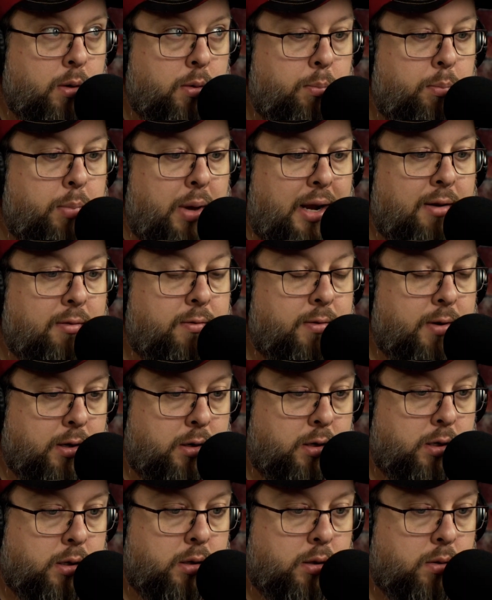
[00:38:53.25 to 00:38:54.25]

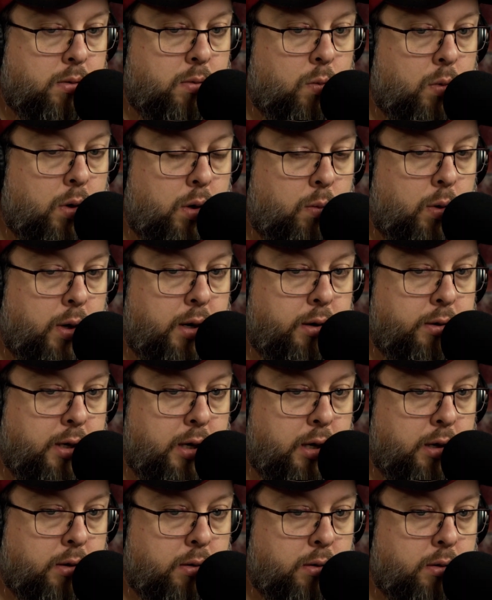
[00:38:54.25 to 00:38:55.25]
benefit one way or the
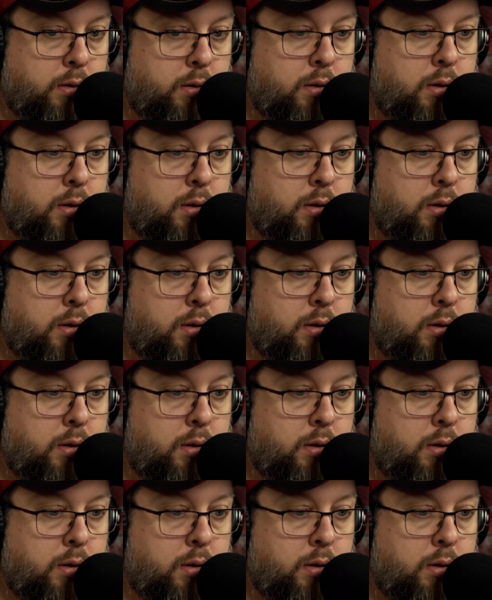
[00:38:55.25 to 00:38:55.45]
other,